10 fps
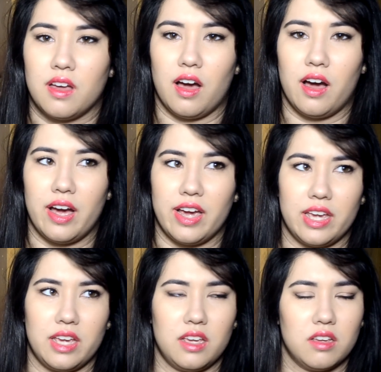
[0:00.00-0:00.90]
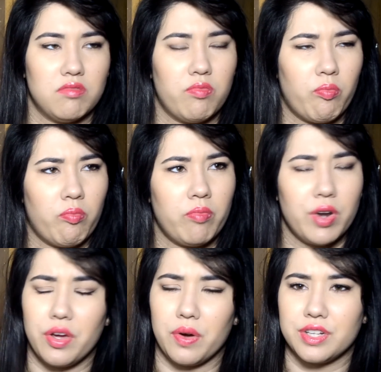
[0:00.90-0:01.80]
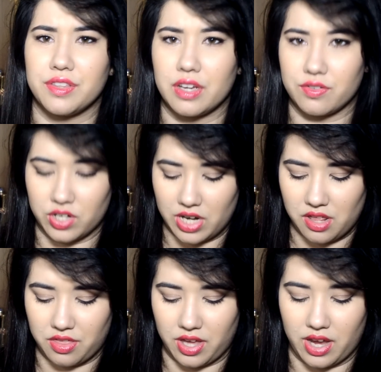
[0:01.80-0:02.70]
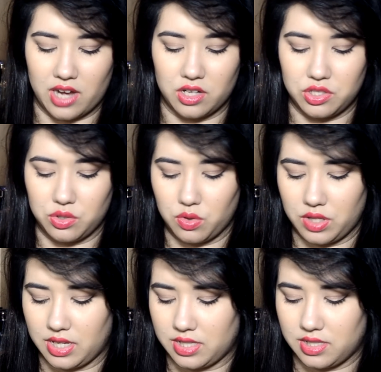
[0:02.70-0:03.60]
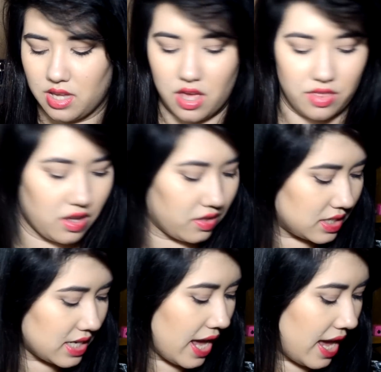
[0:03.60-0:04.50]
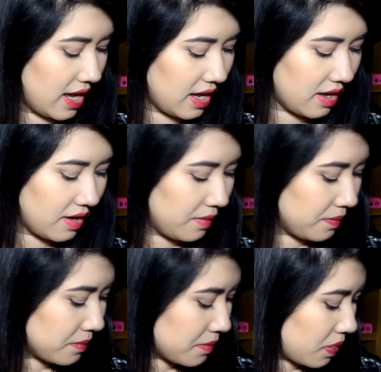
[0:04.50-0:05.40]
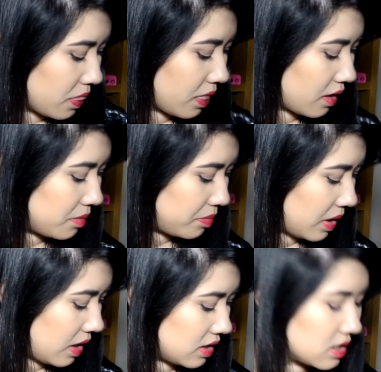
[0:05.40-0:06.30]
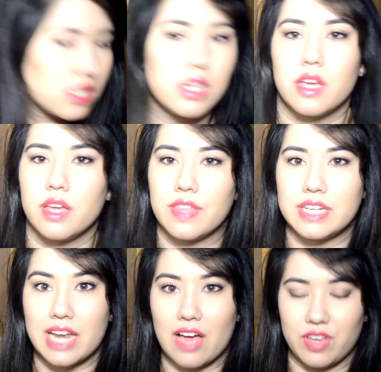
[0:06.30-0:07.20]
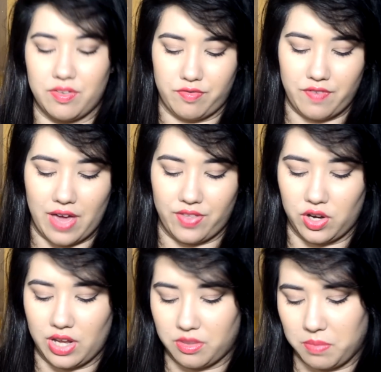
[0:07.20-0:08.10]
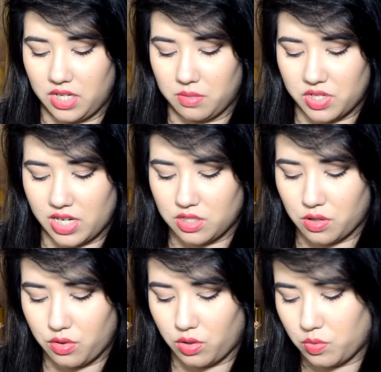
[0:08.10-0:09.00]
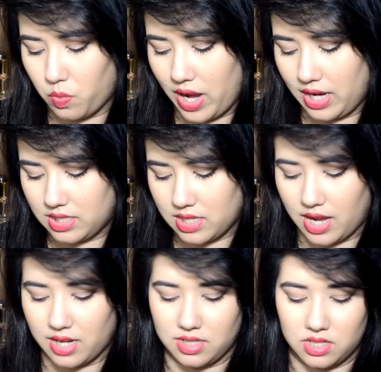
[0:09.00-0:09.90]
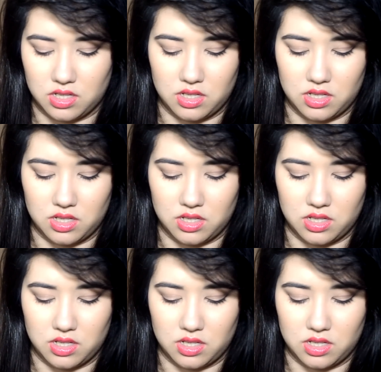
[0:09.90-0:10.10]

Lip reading: No, I don't think I've tried anything, and I saw this the other day, but they didn't have it in fair, they only had the medium shade, so I thought I'd wait and